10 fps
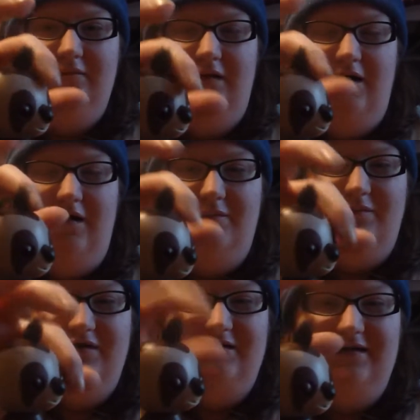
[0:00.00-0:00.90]

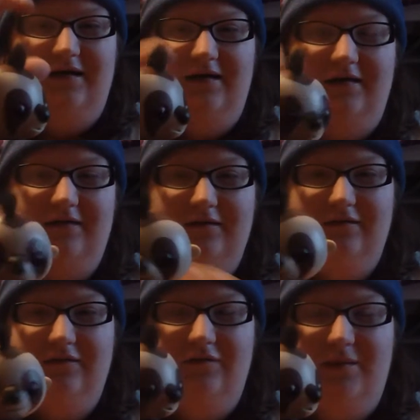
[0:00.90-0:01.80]
You just kind of
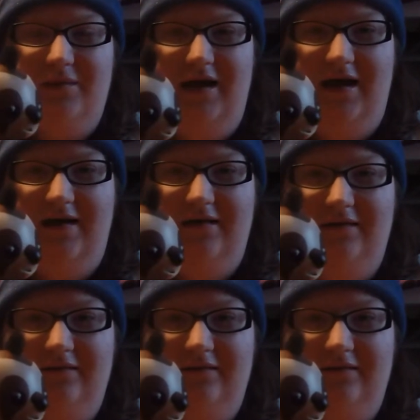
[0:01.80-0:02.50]
rub her head.